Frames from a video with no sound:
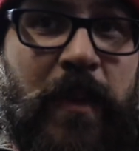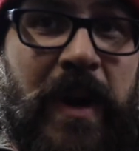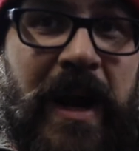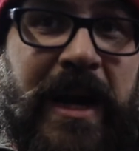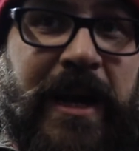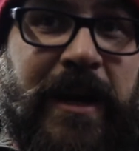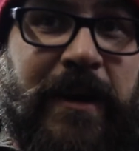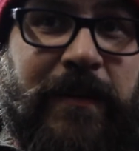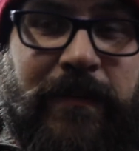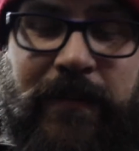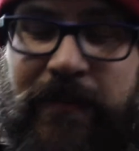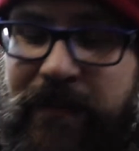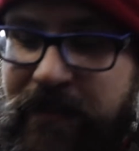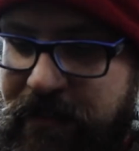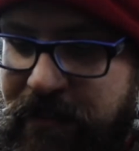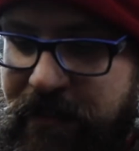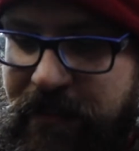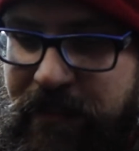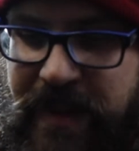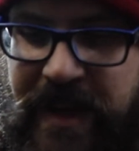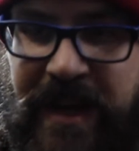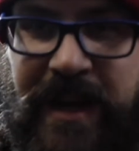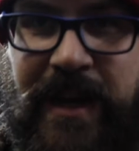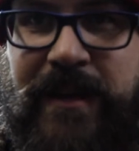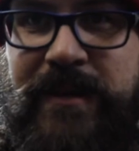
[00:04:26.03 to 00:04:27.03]
buy them
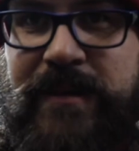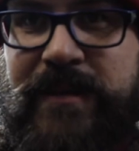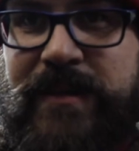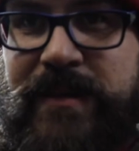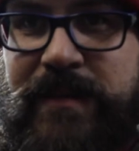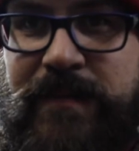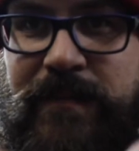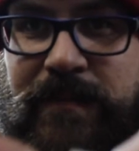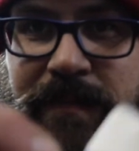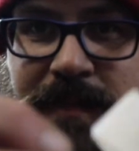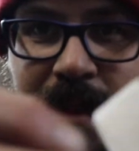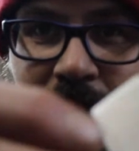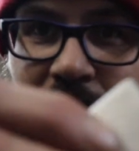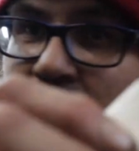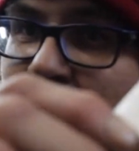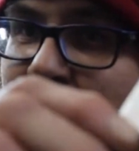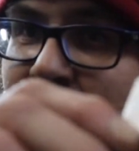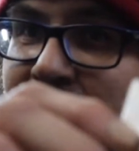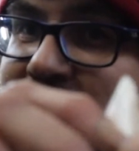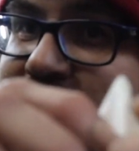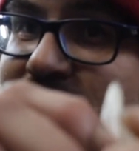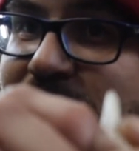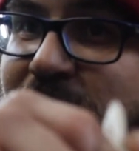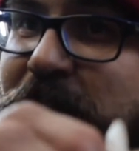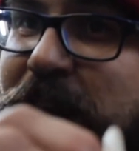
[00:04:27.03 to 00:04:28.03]
because they're
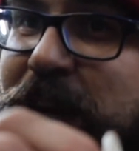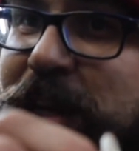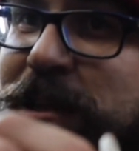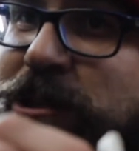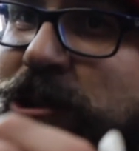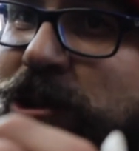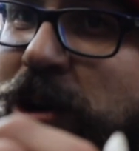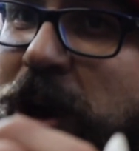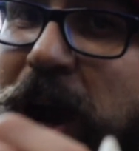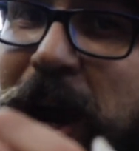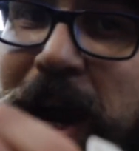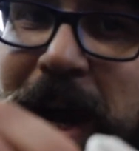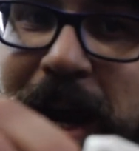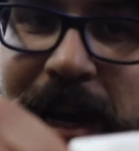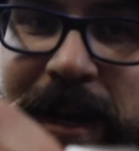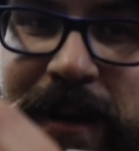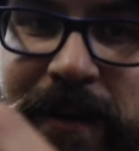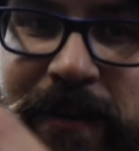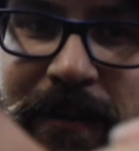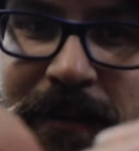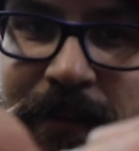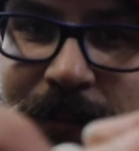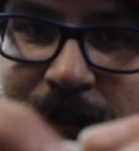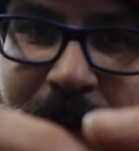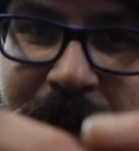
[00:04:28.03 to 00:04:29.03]
always freaking dry
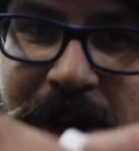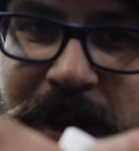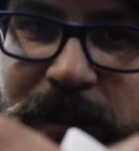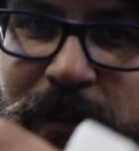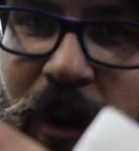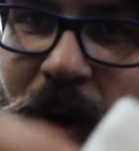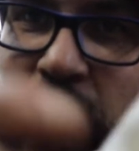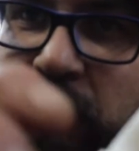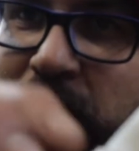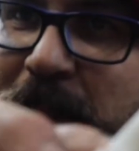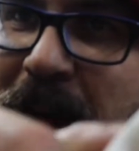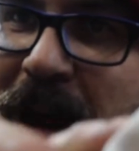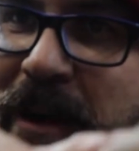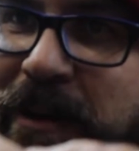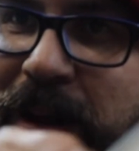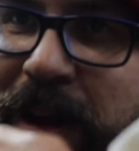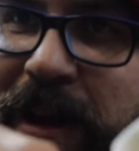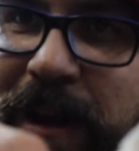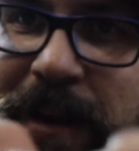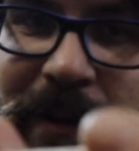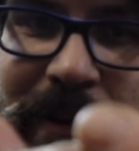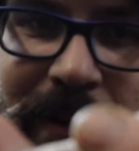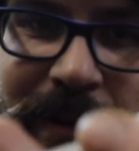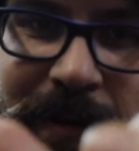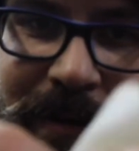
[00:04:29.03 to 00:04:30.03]
when you pull them out of
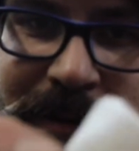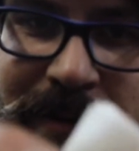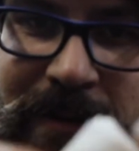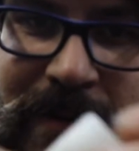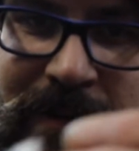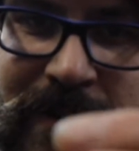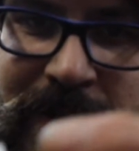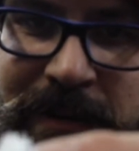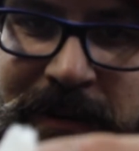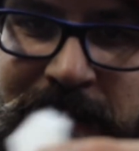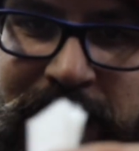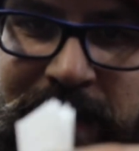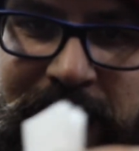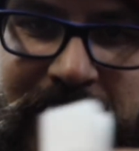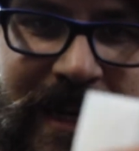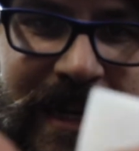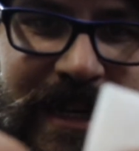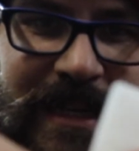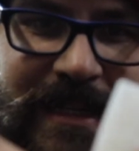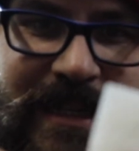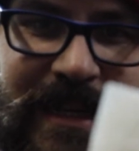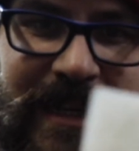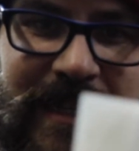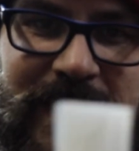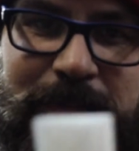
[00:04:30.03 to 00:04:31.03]
here.
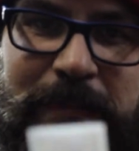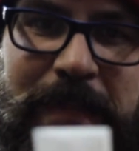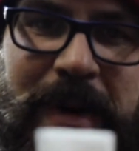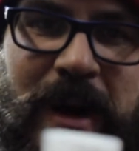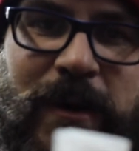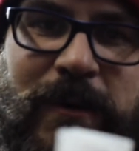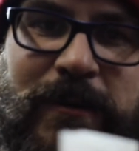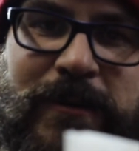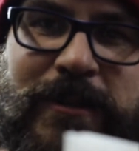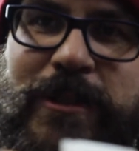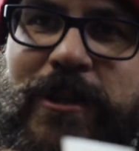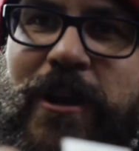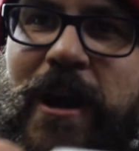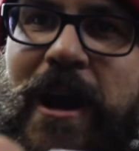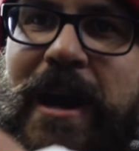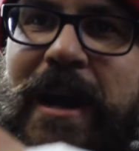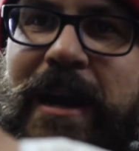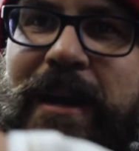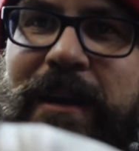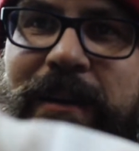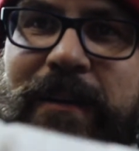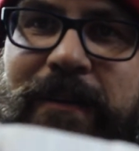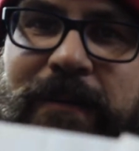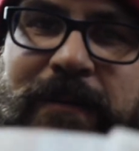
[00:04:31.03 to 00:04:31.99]
This thing's bone dry.